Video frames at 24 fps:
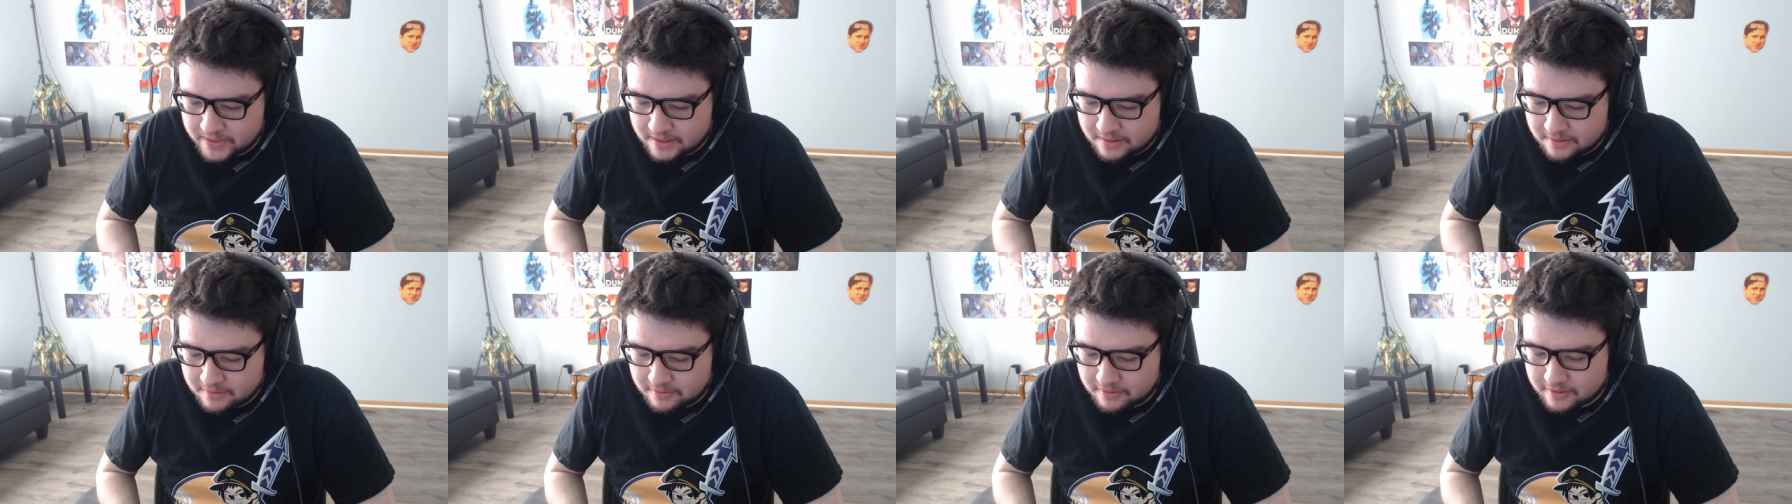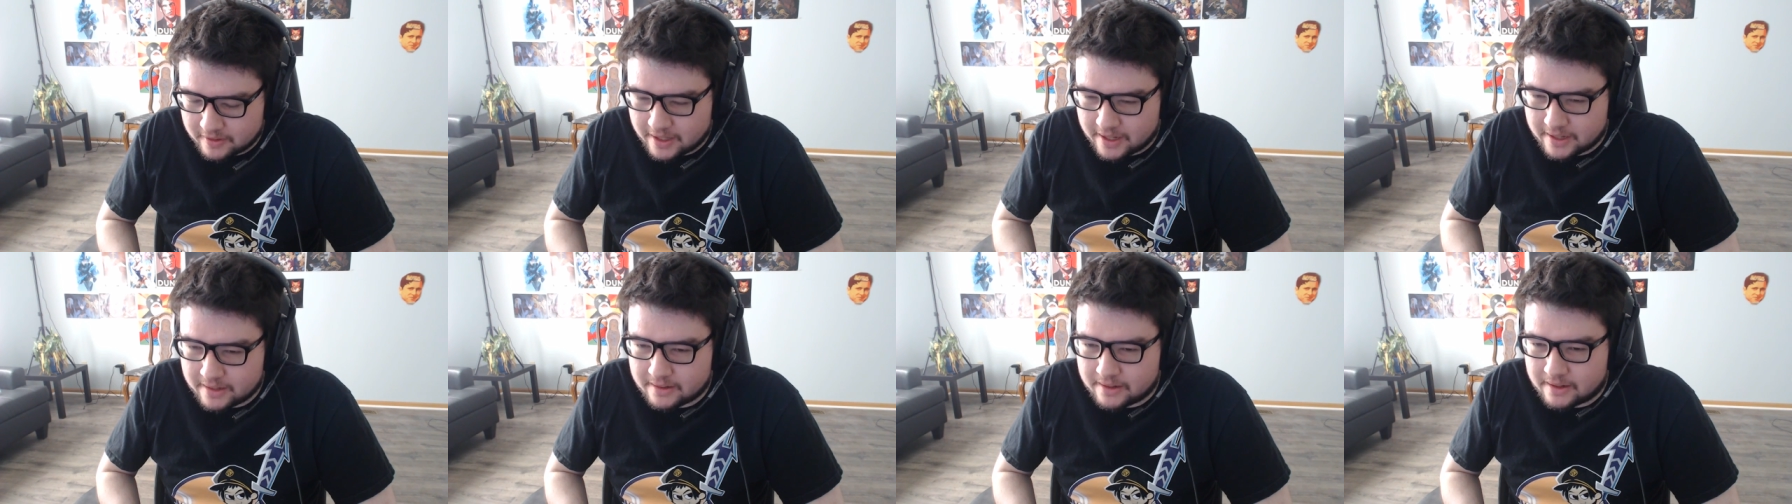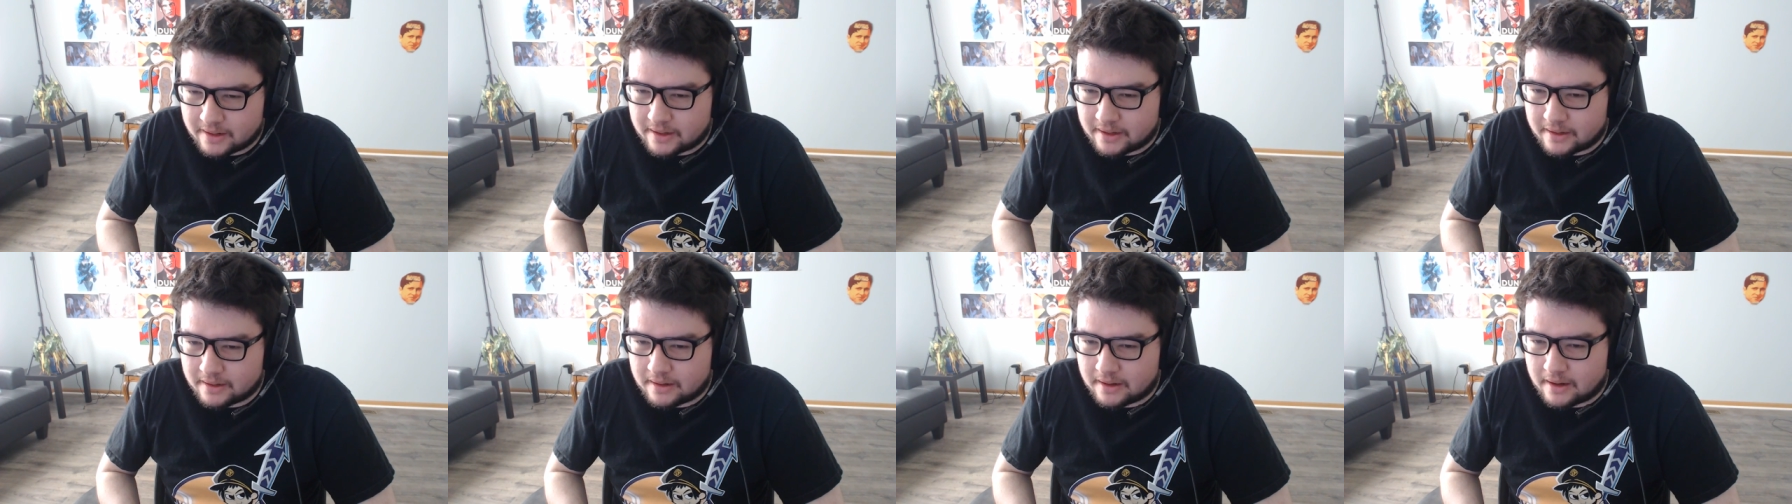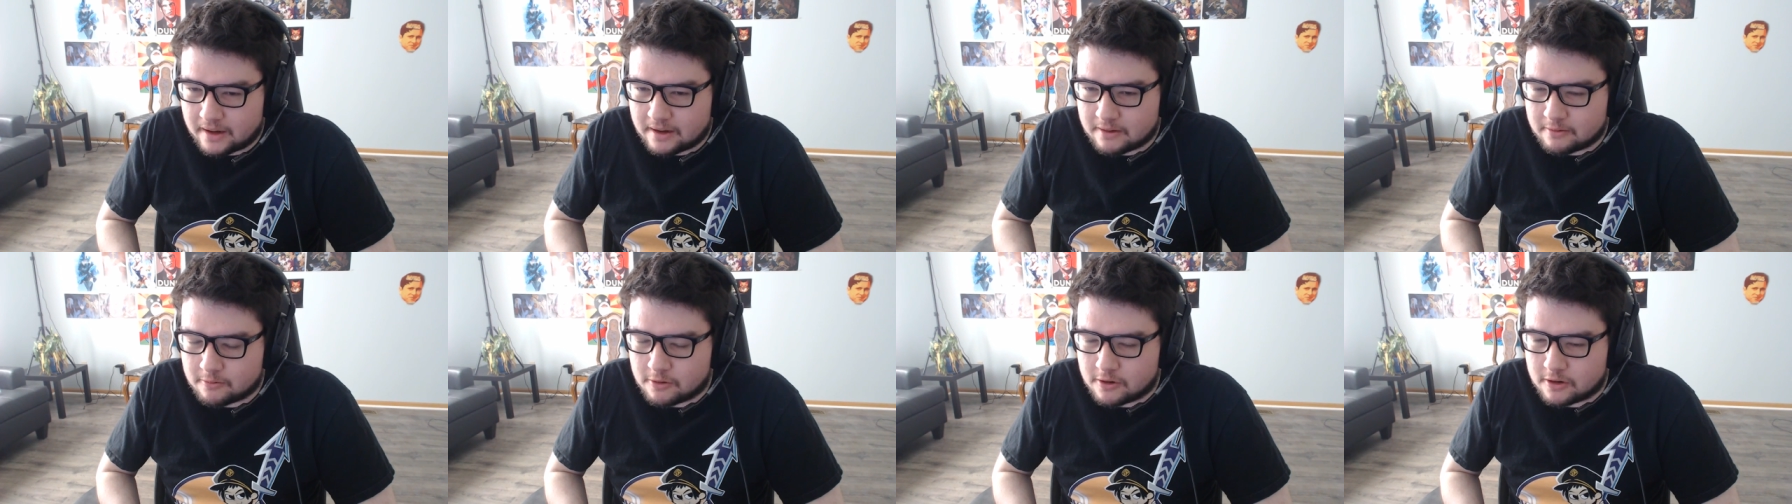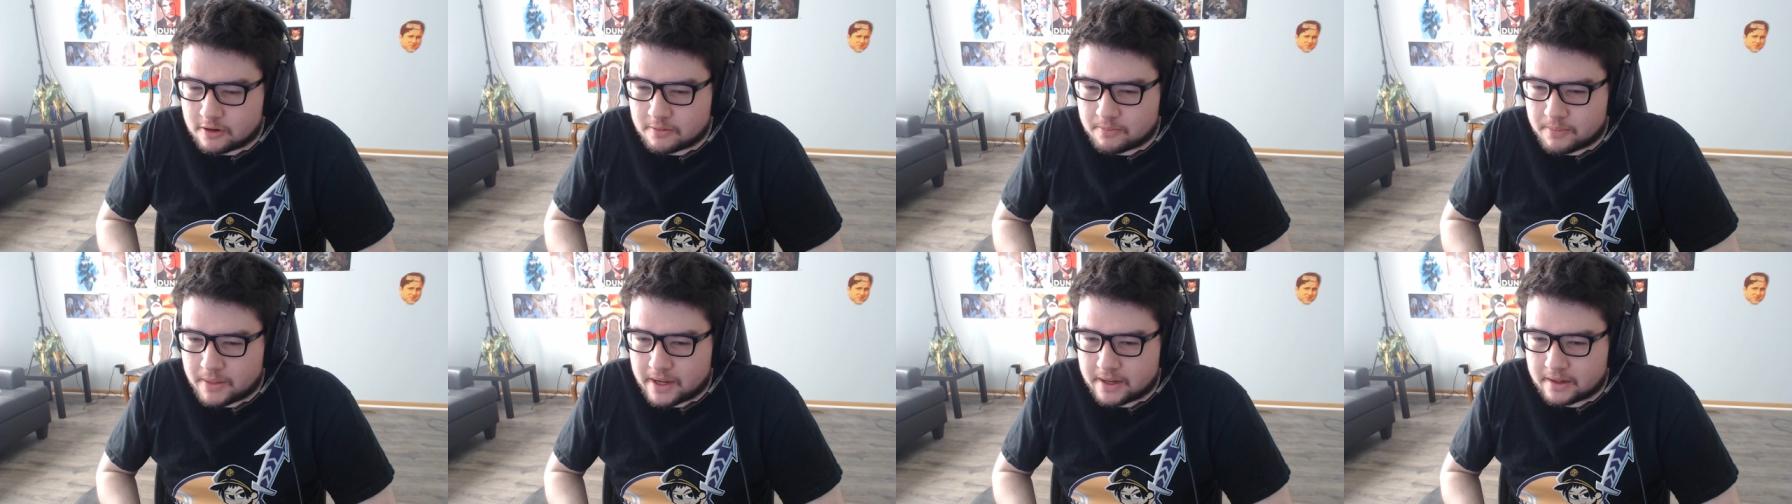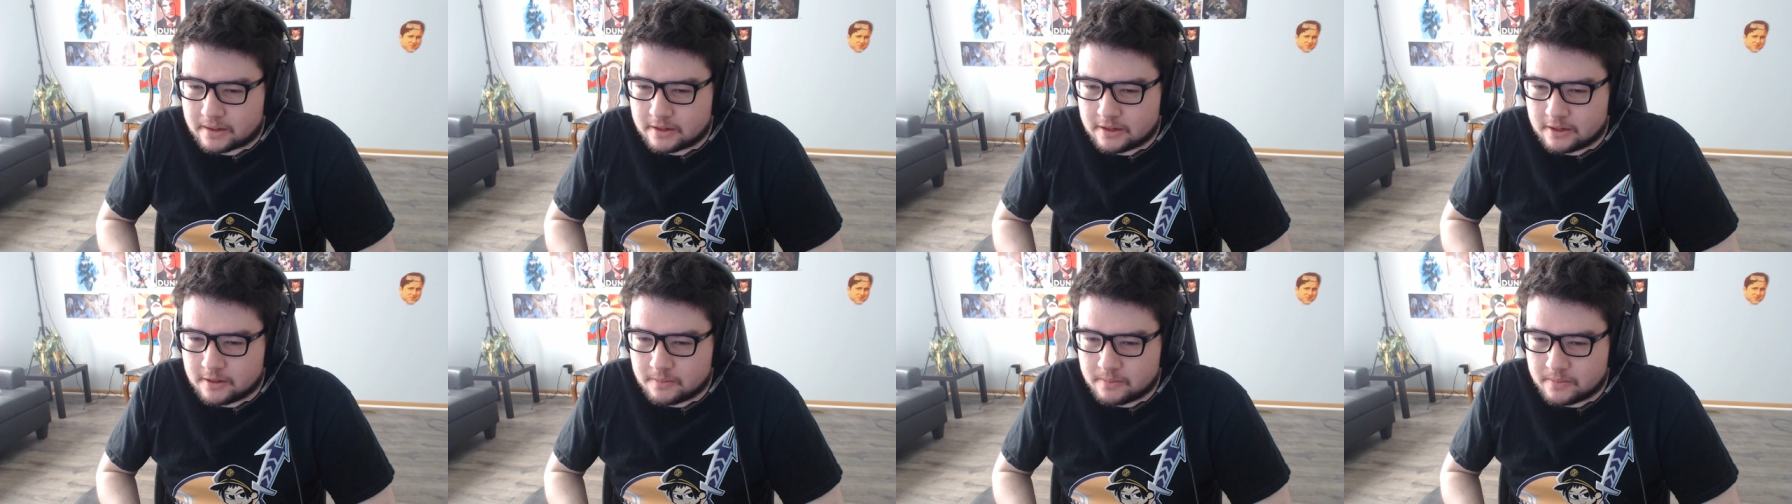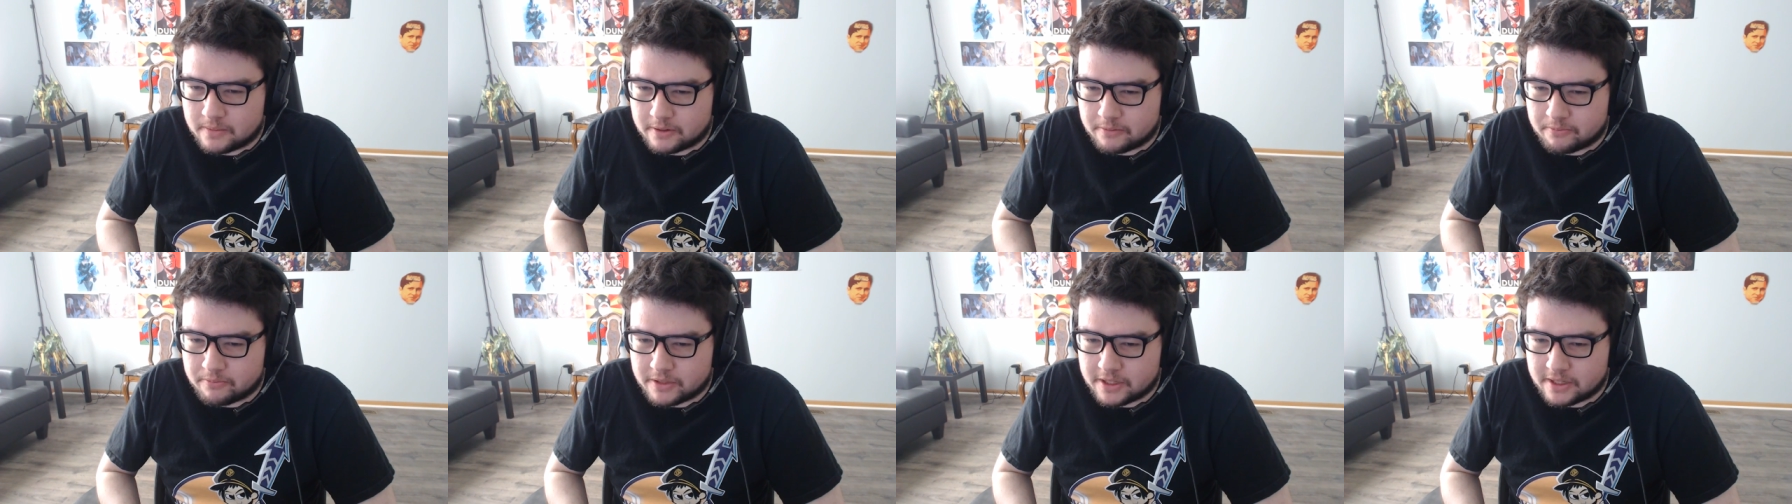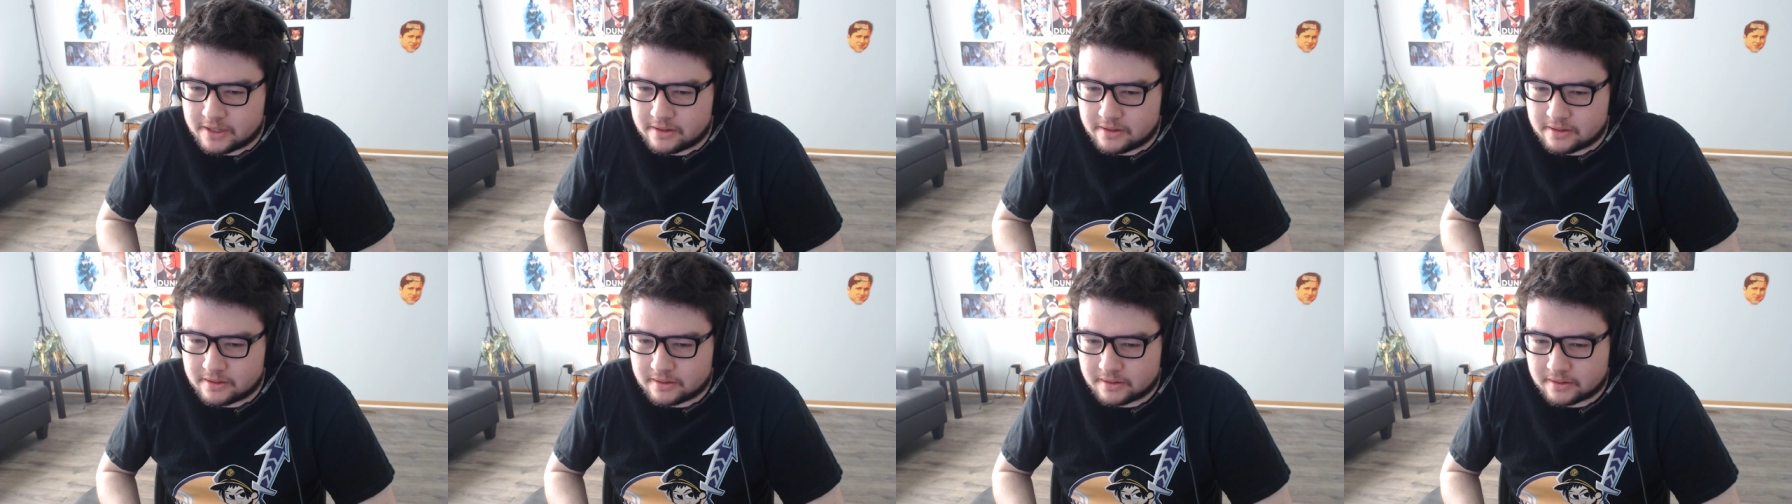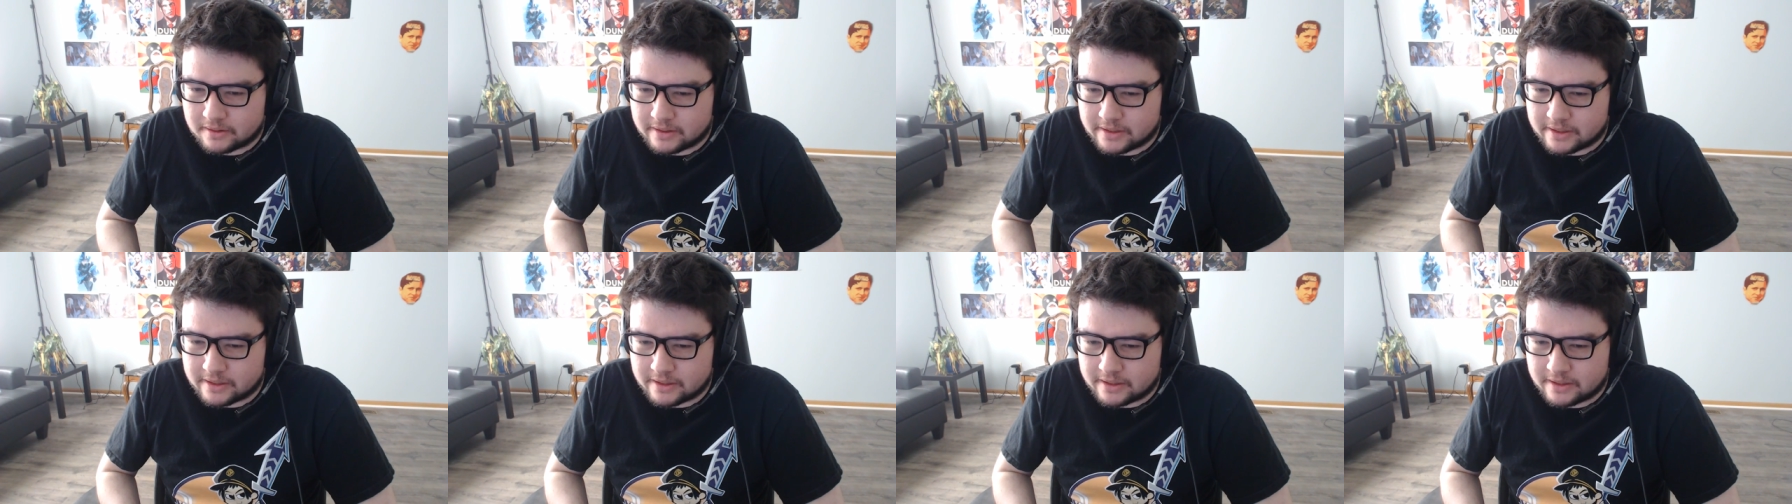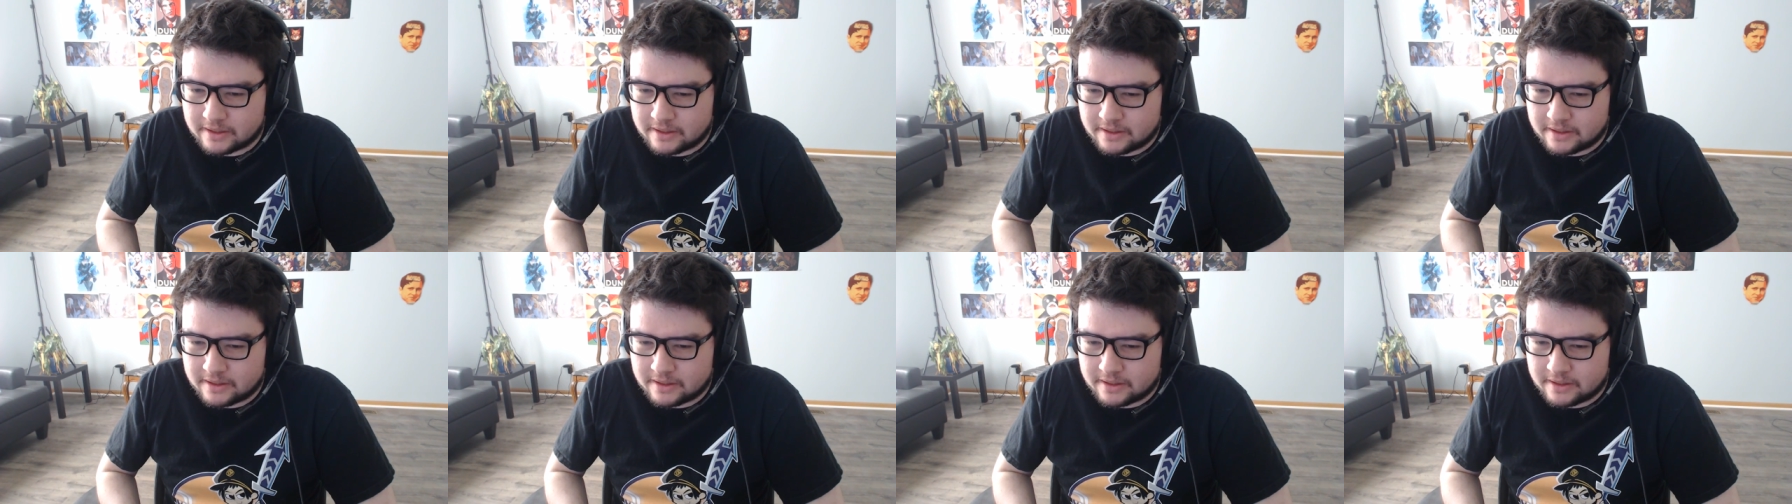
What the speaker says: for that day, I woke back up immediately